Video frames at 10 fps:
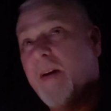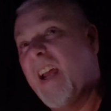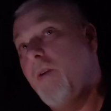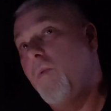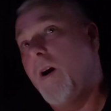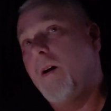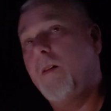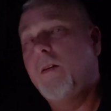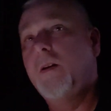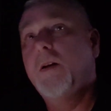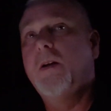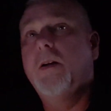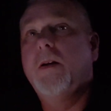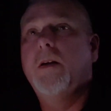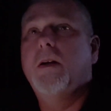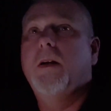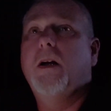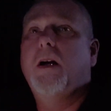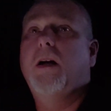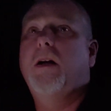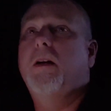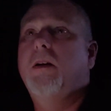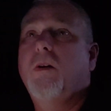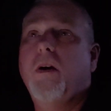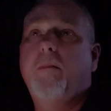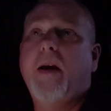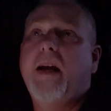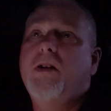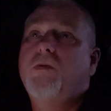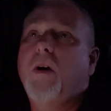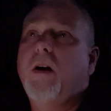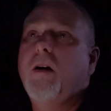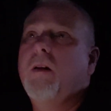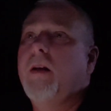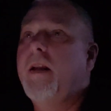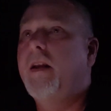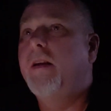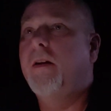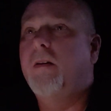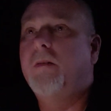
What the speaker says: pay well, or it pays well and